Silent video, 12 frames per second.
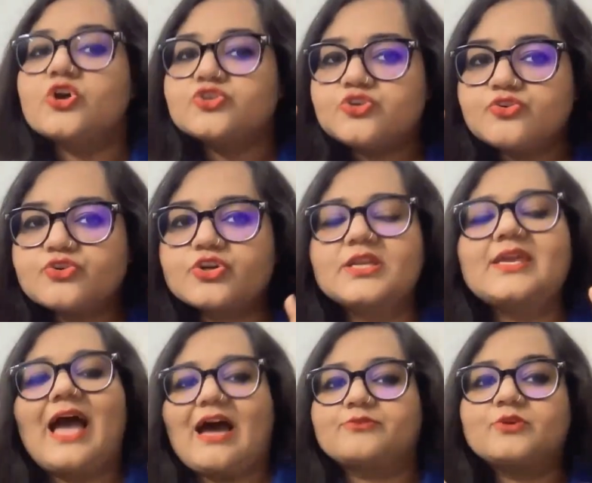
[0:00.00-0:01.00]
So you
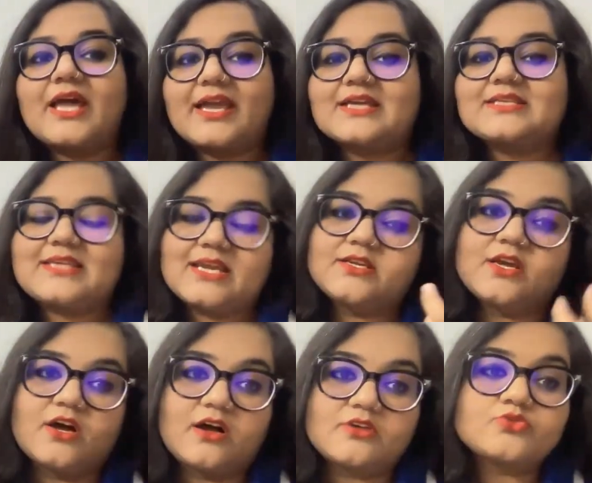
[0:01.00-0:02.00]
really have to, like I said,
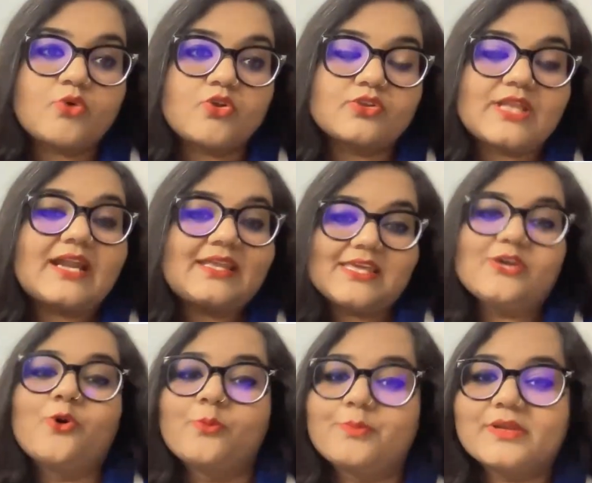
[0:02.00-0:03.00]
swallow that
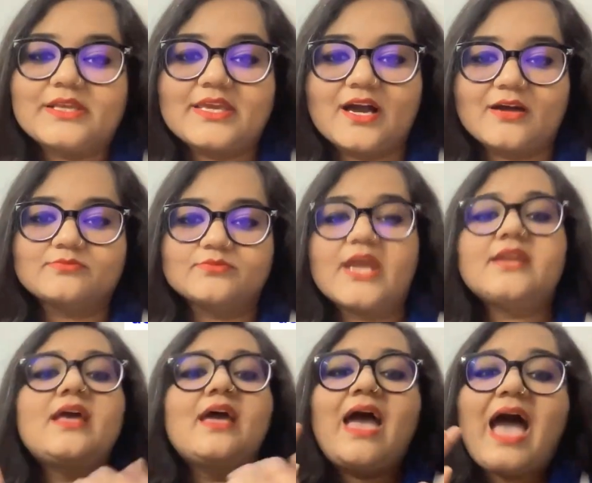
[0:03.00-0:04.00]
ego pill here,
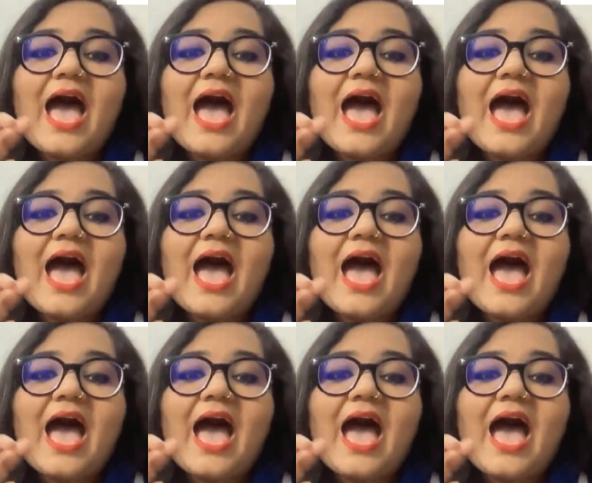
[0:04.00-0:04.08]
right?